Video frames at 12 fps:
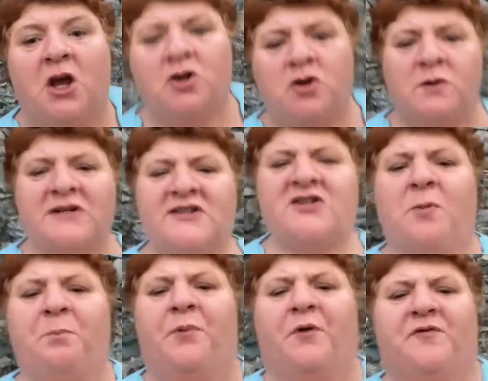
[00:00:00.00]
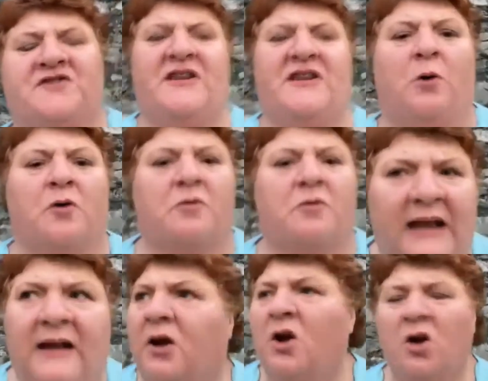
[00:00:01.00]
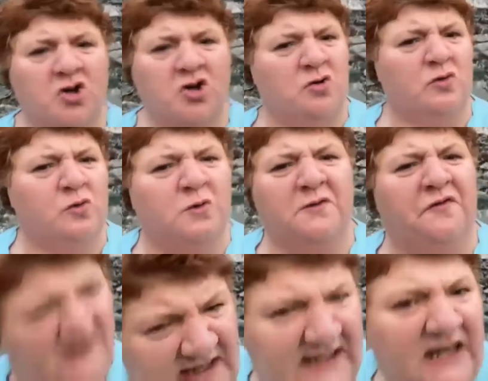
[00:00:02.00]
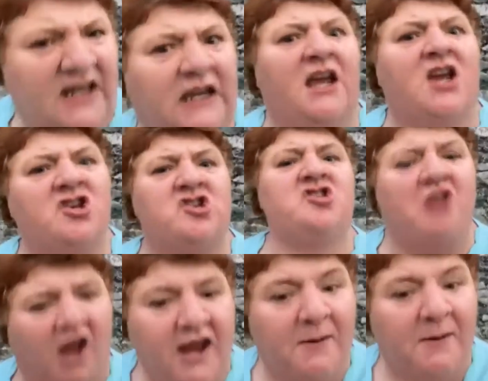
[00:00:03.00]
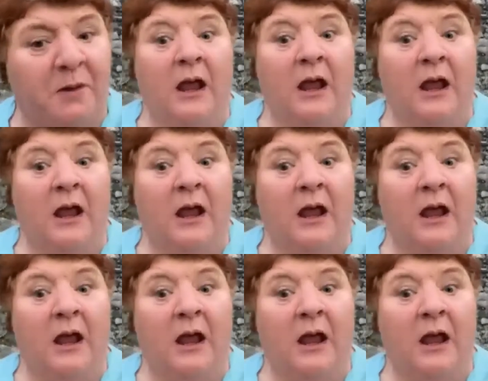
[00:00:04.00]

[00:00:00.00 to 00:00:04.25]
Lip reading: To a sup of sour milk, sure 'twould physic a snipe,